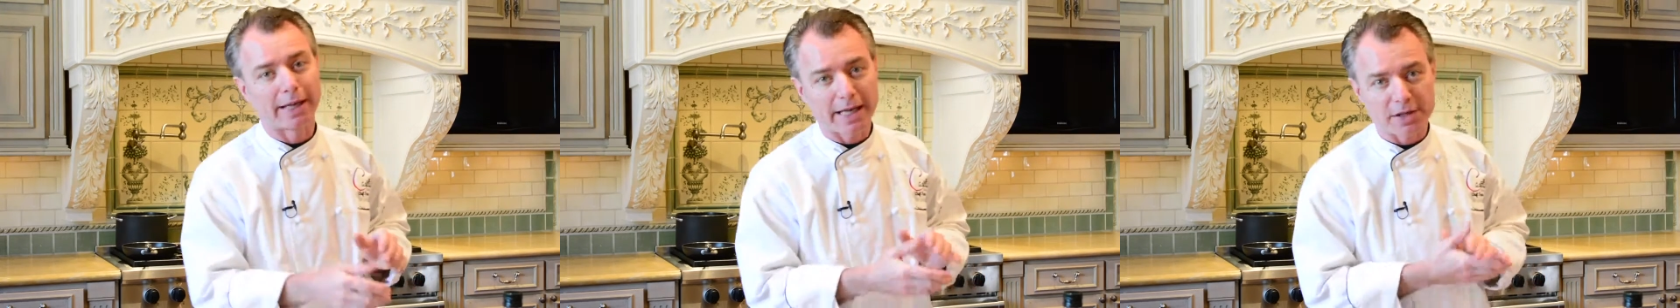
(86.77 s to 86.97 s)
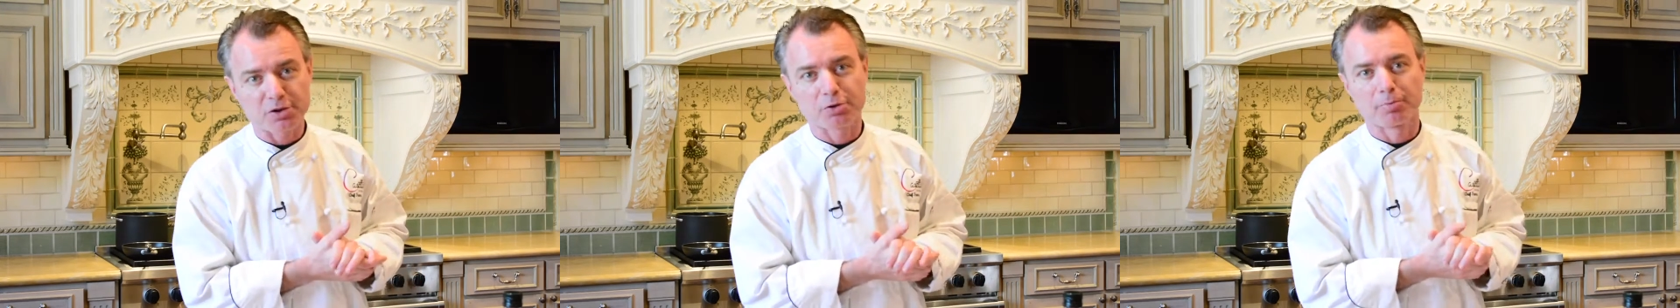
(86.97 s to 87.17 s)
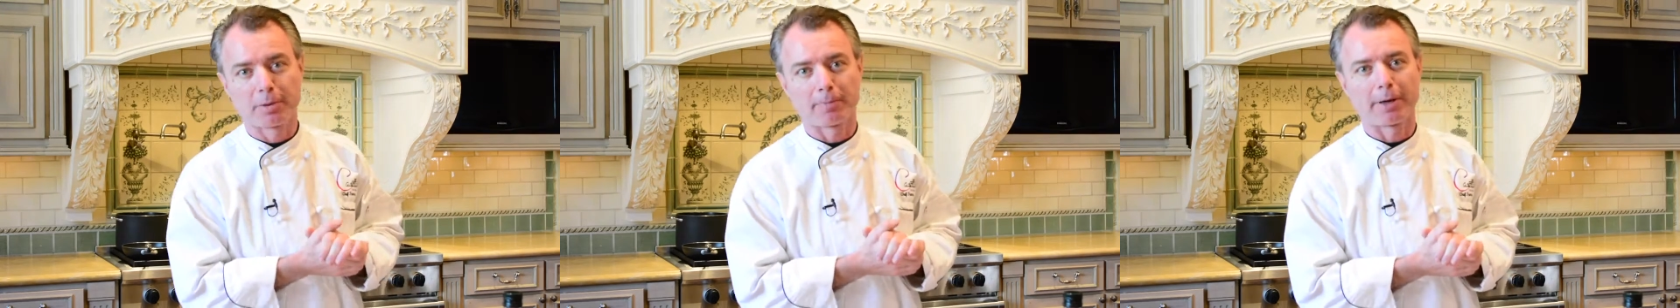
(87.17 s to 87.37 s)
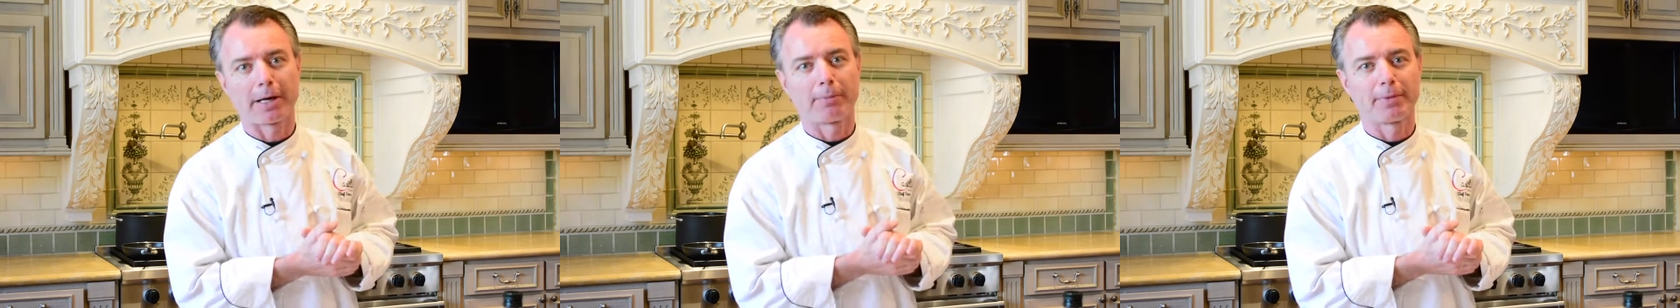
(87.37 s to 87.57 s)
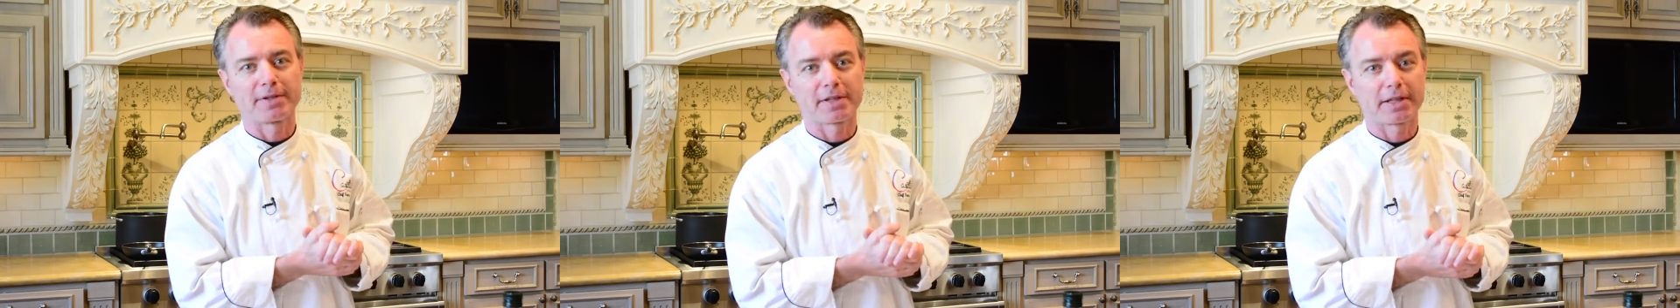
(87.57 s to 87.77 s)
It has to be
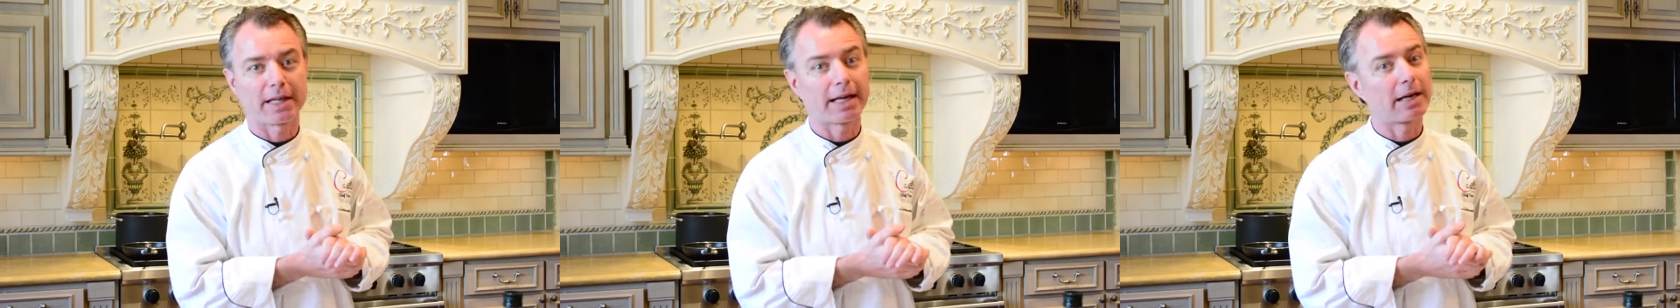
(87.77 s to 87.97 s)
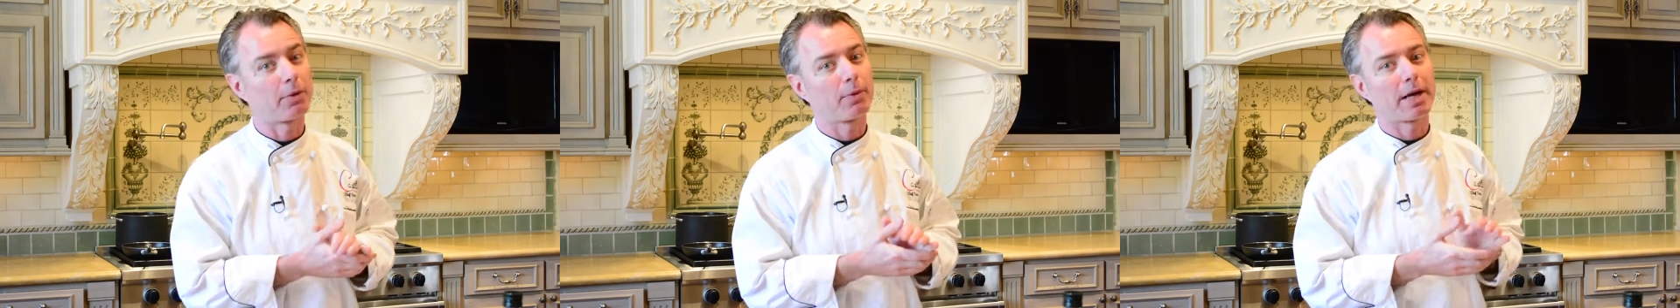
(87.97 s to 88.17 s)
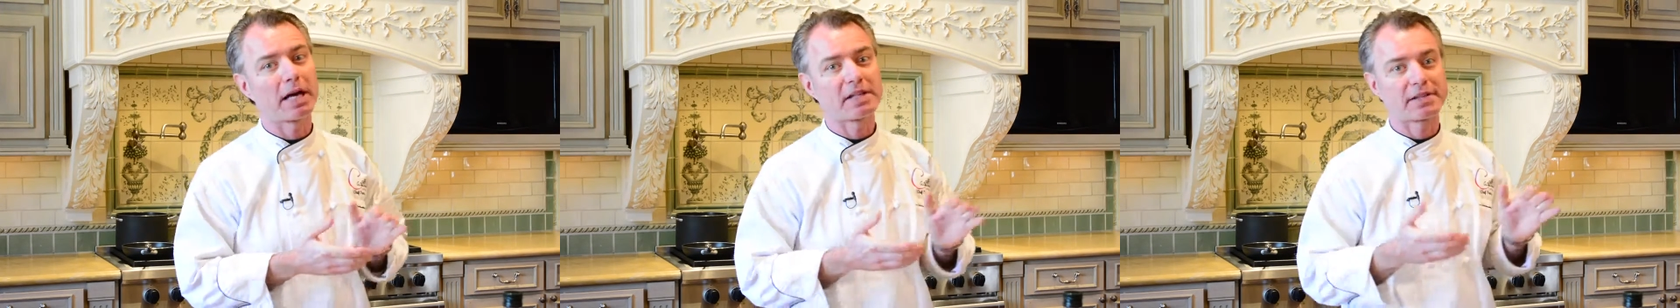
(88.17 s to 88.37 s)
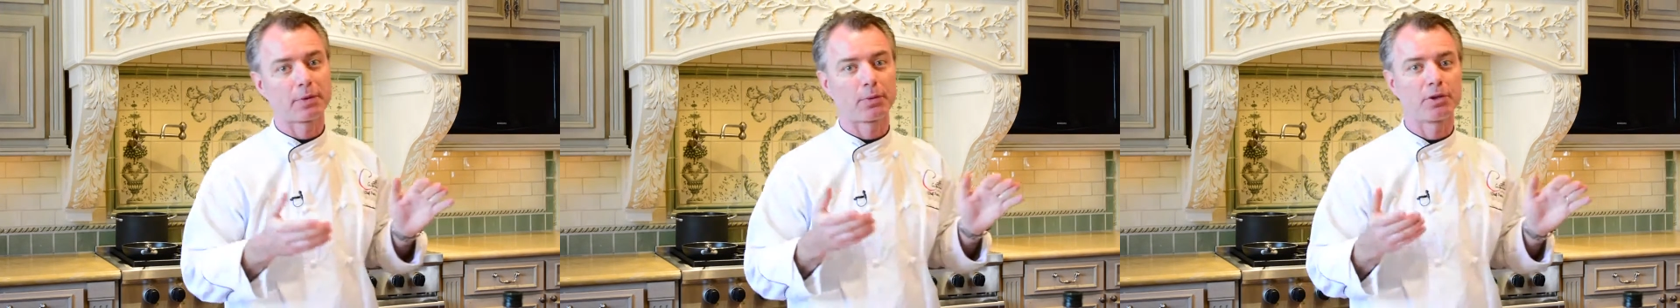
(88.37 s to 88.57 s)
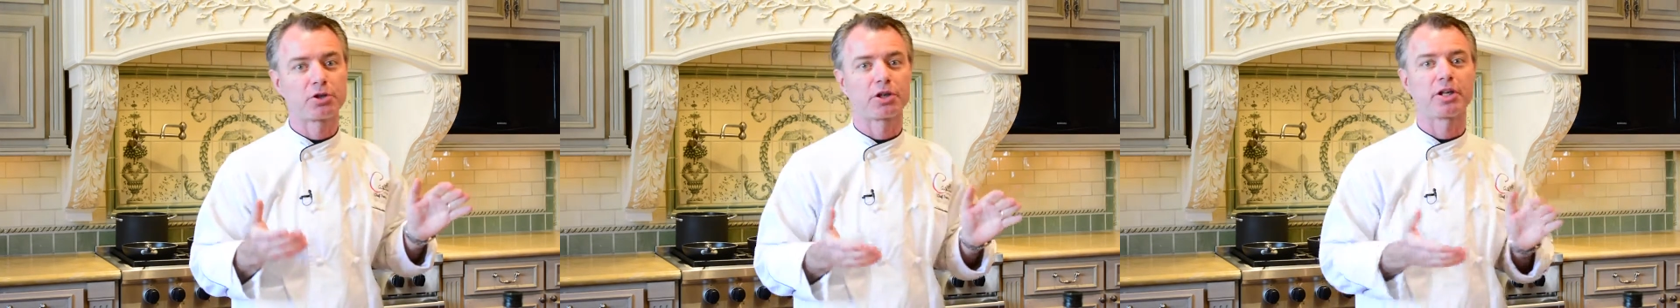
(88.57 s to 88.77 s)
Parmesan, otherwise it
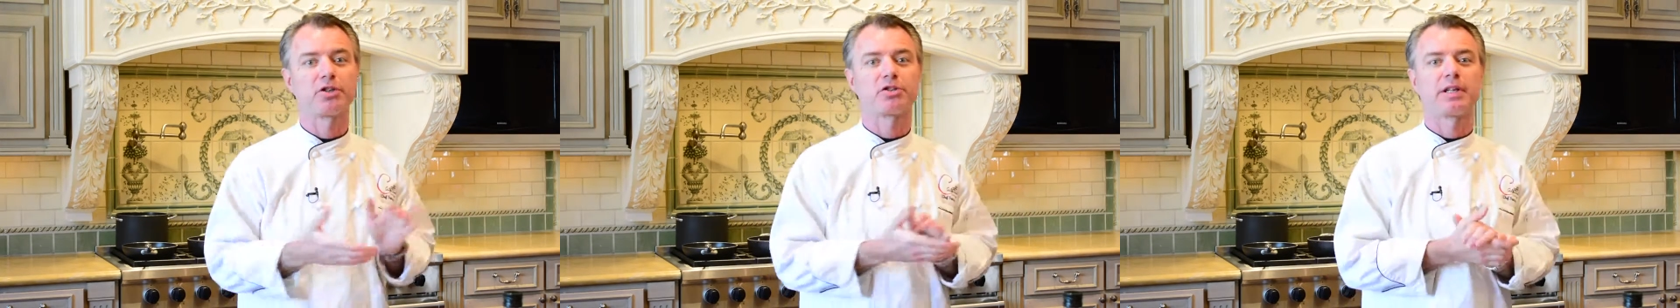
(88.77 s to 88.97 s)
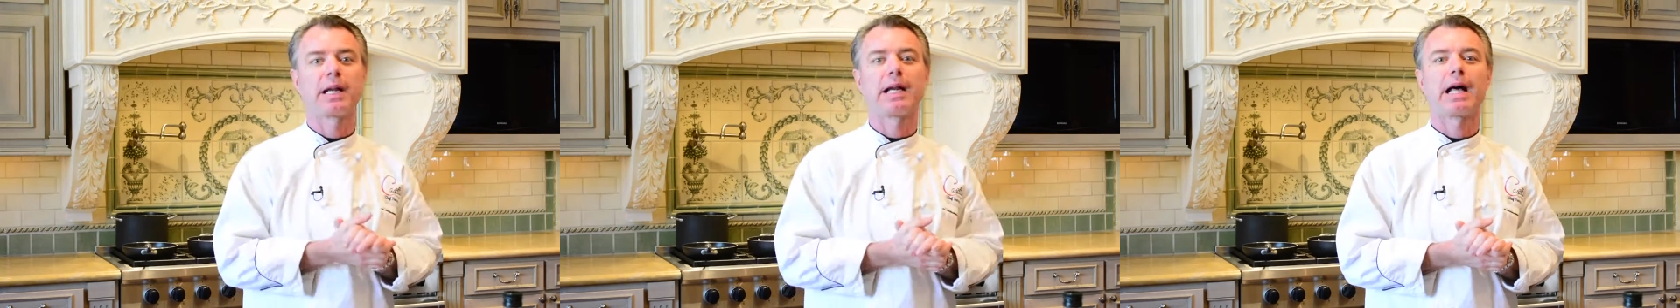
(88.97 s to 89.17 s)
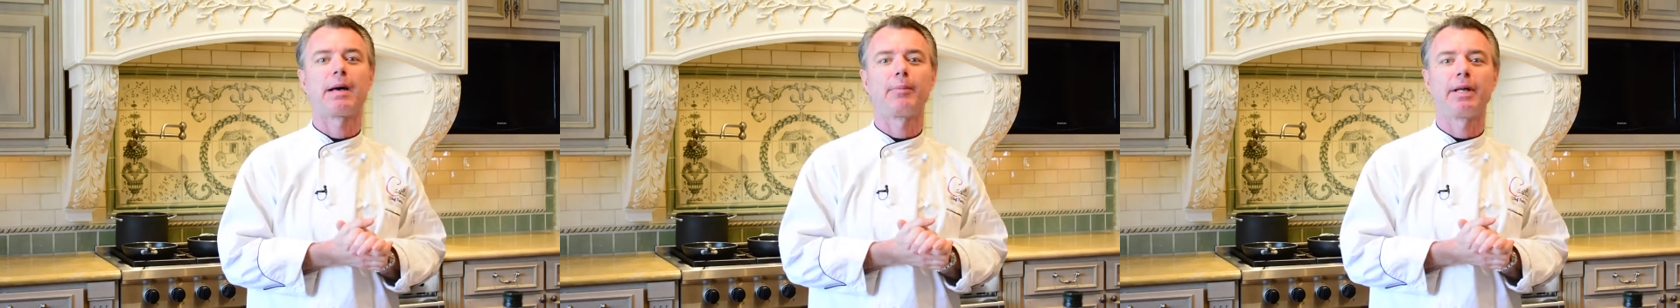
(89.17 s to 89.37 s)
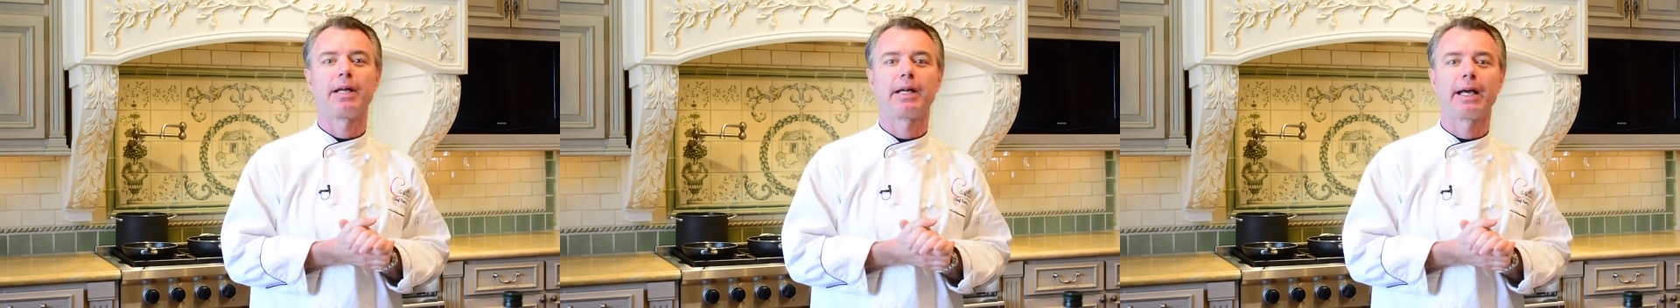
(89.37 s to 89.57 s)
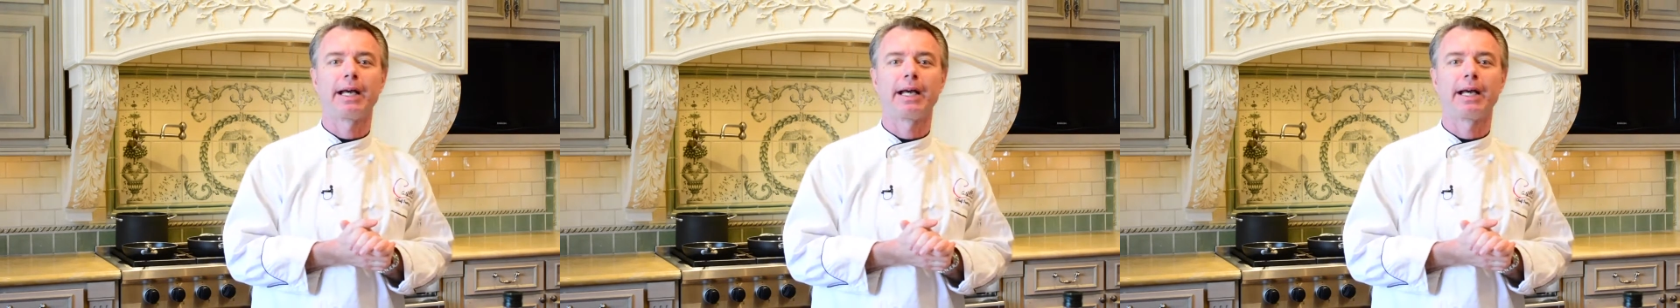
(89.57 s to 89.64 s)
will change the dynamic